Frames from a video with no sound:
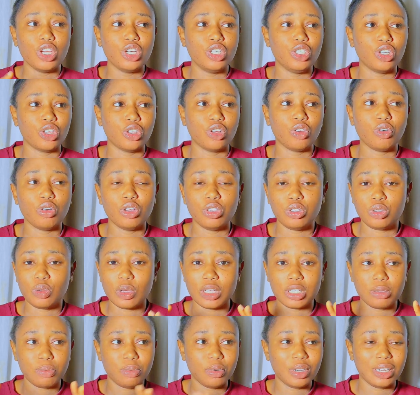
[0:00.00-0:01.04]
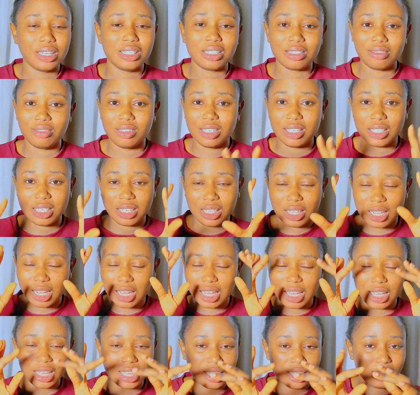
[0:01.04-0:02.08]
you're not going to experience
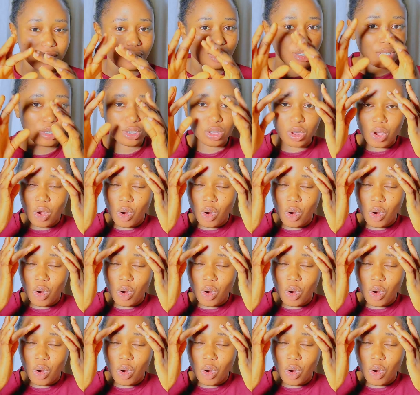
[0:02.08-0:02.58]
greasiness,